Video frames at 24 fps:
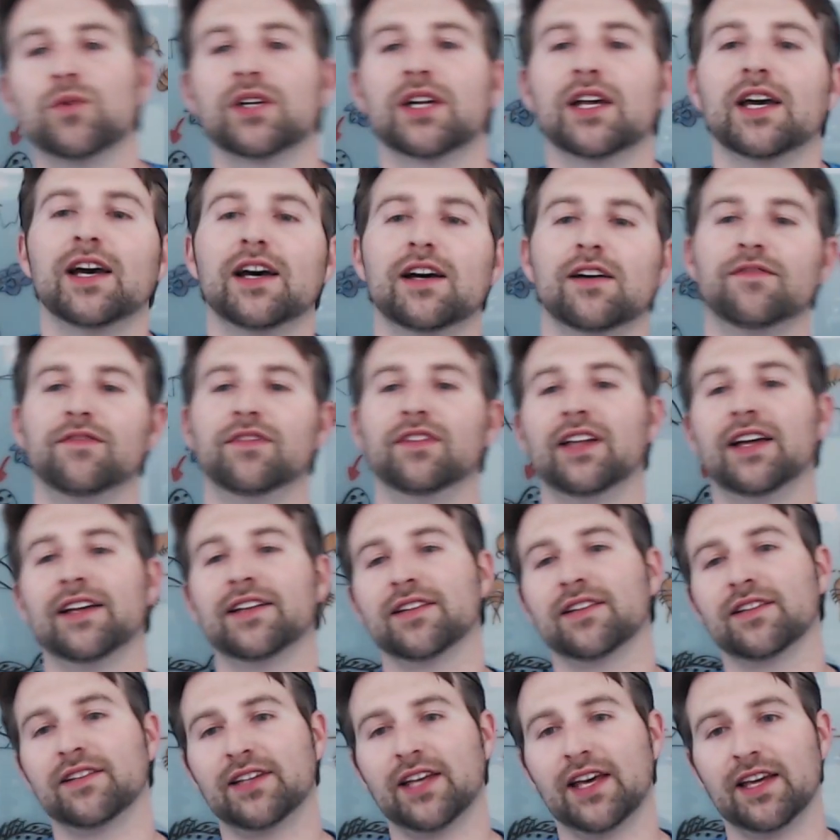want to have
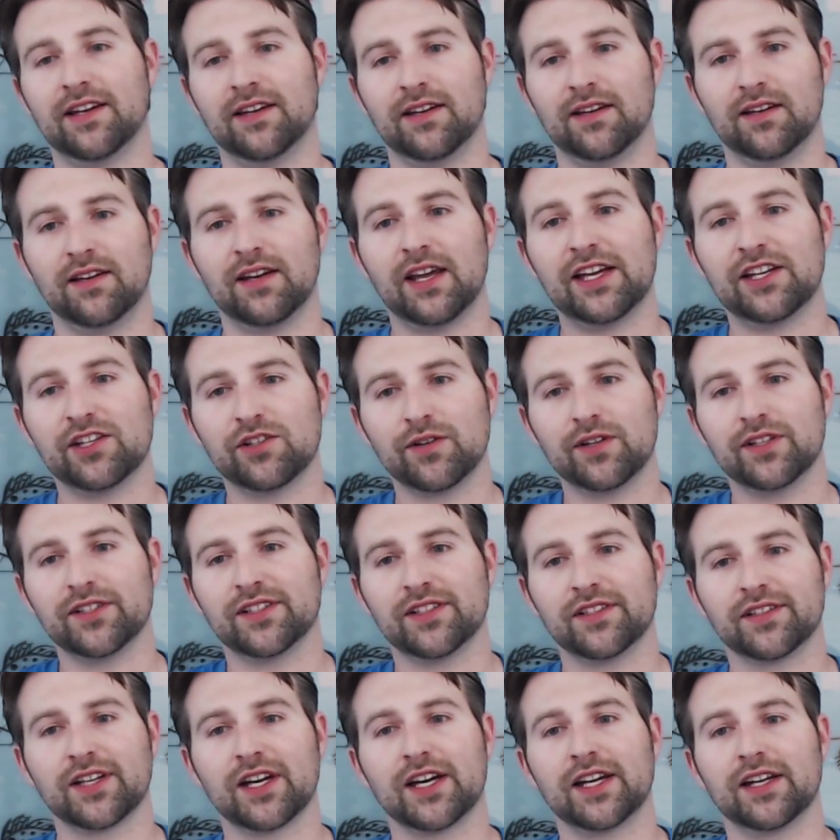less than 10
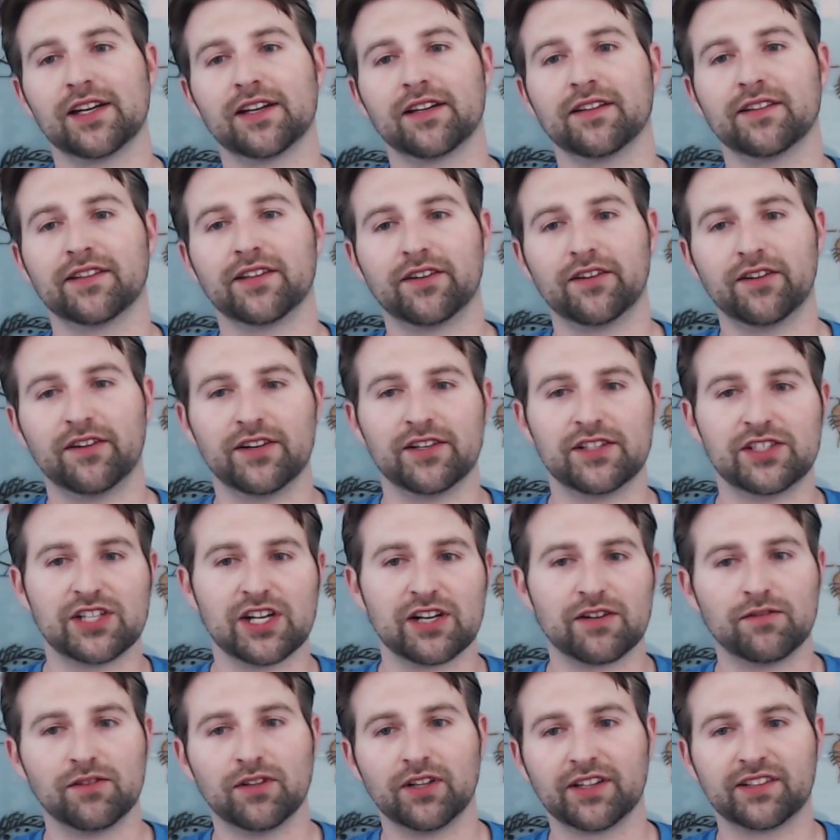nitrates is kind of considered a
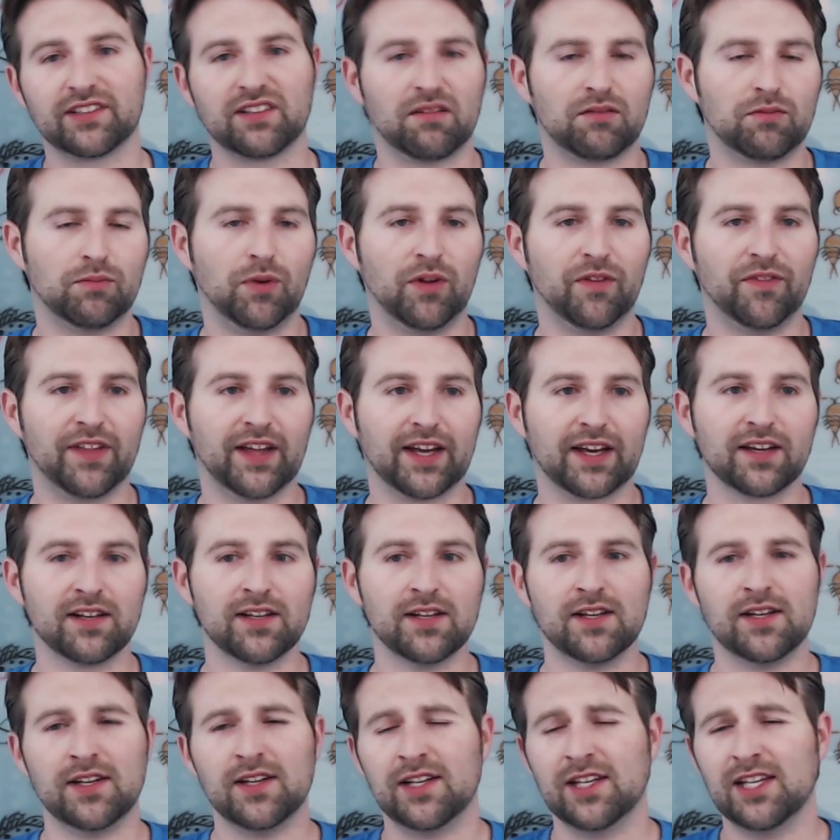general acceptable thing.
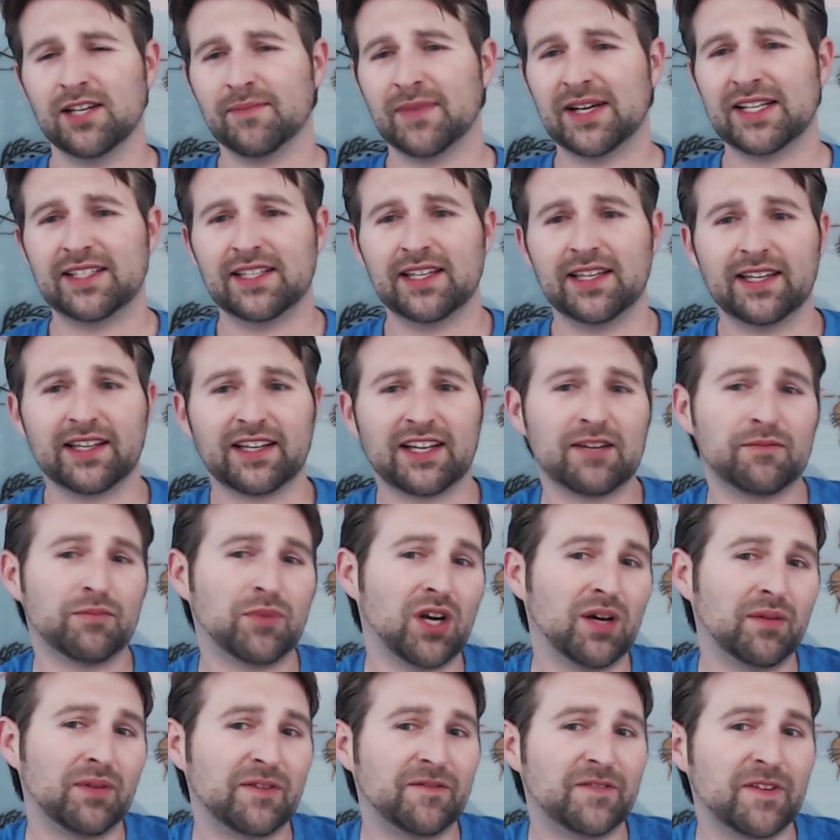In my tank, I'm
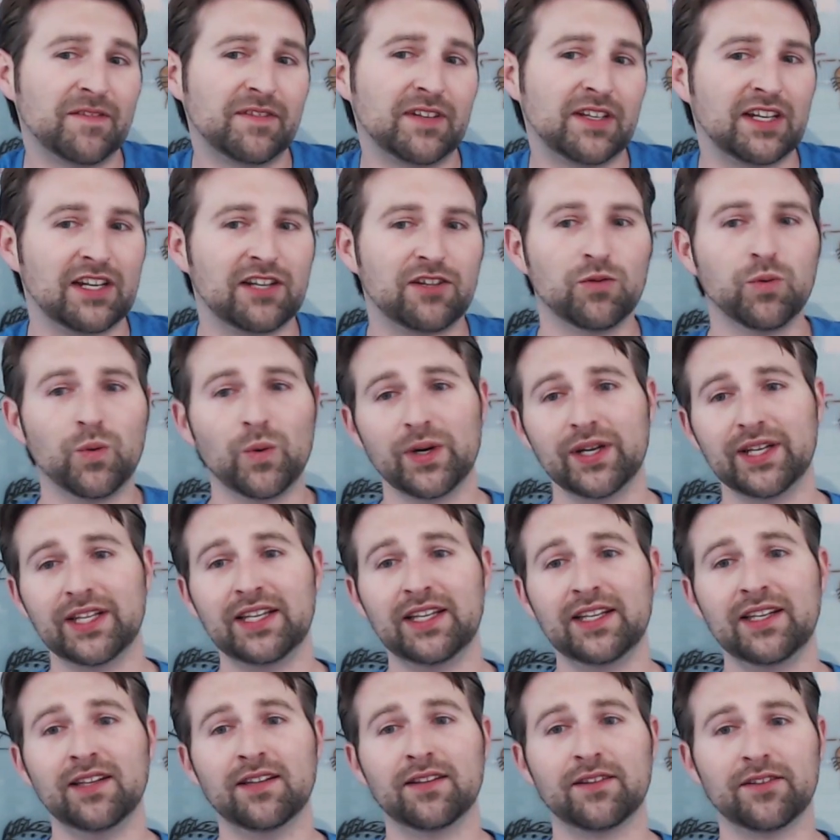probably 15 to
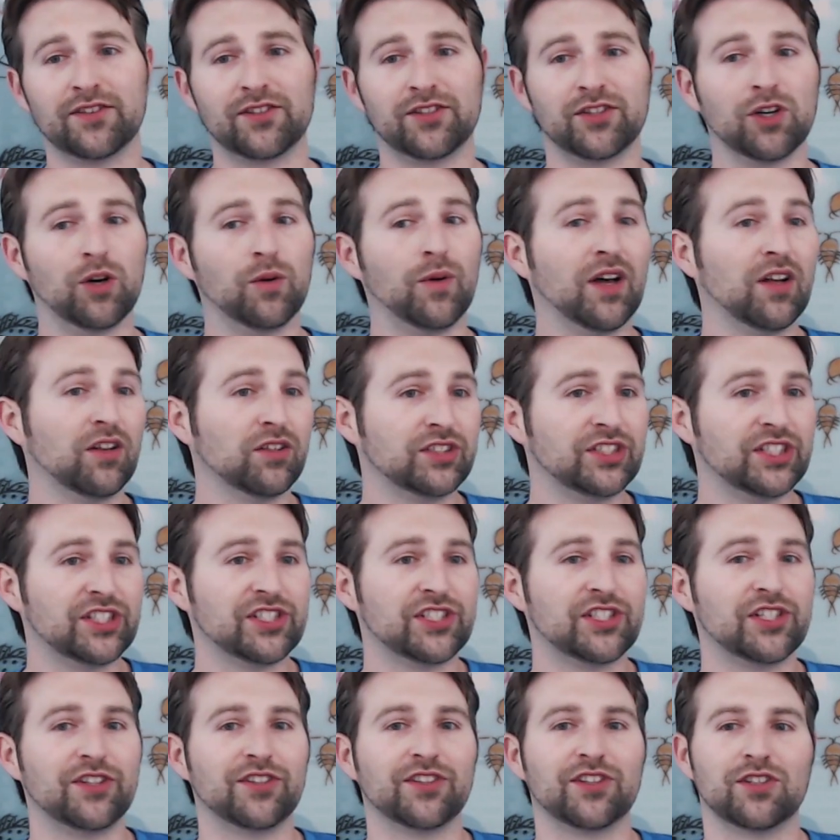20. There's no algae
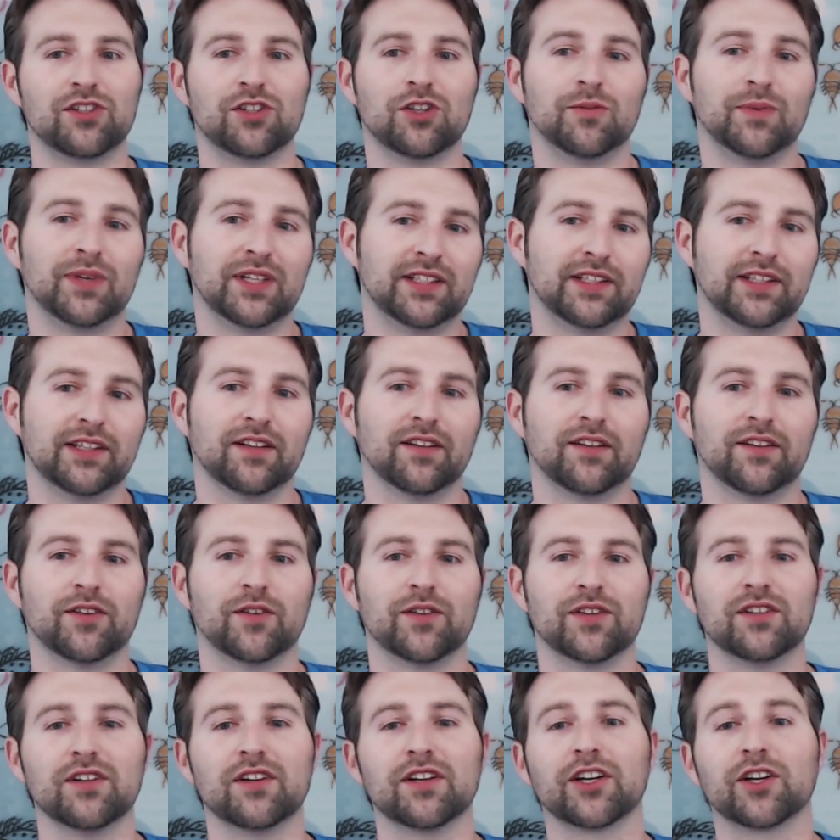issues, there's no big deal. So
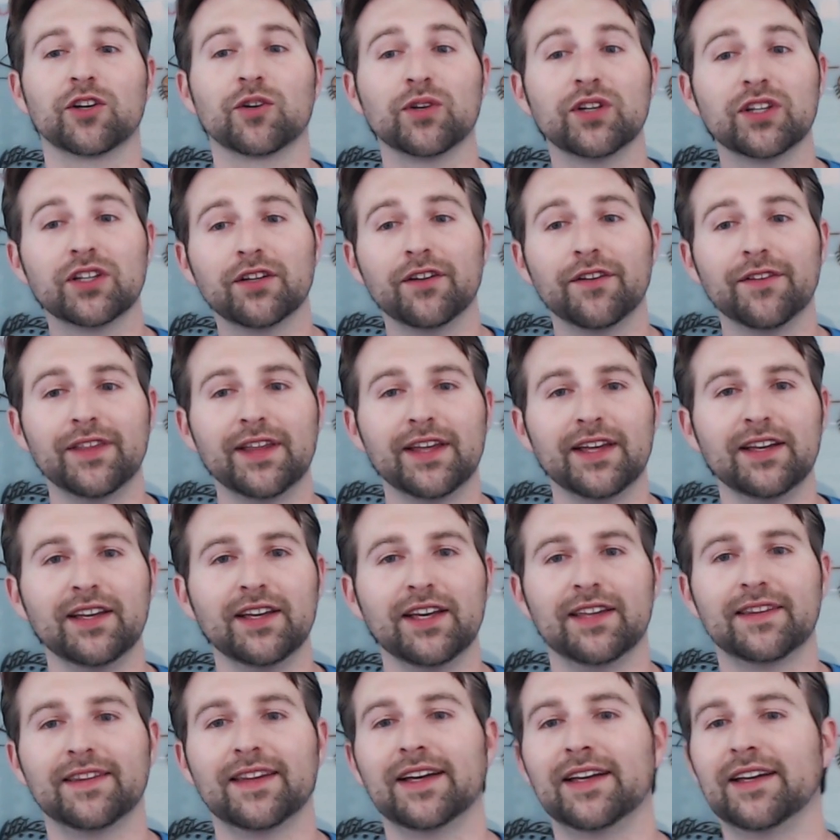it's not a critical thing,
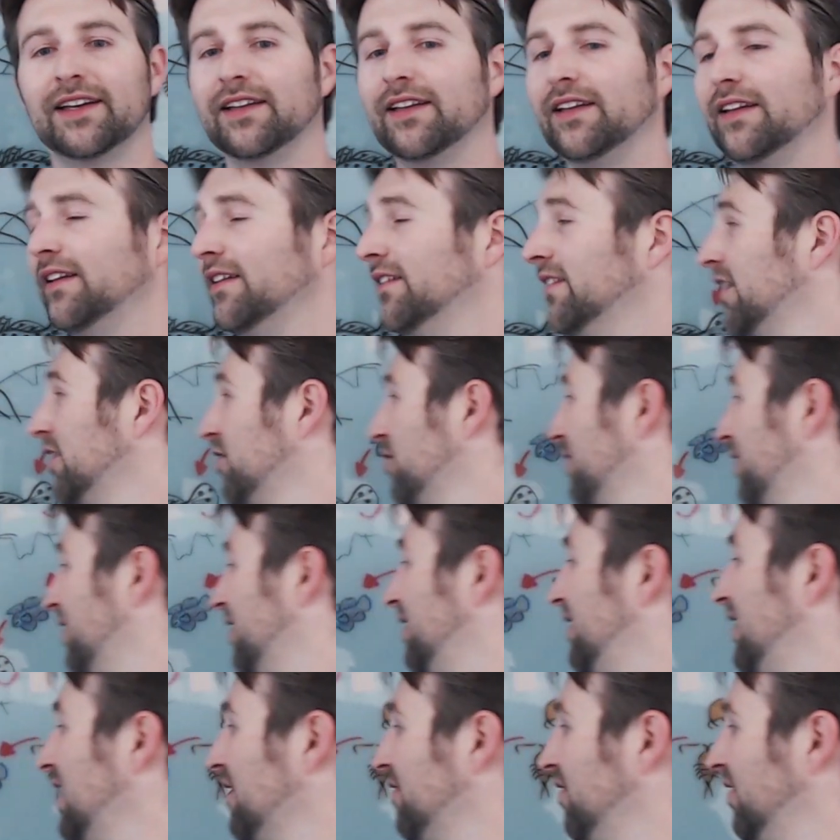and that nitrates
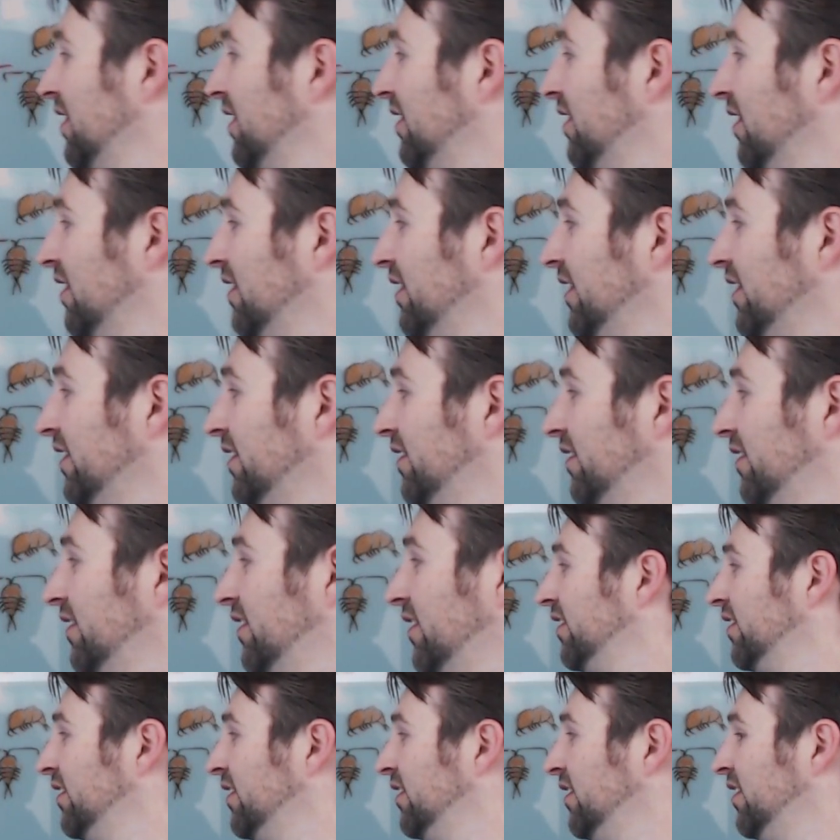is definitely the least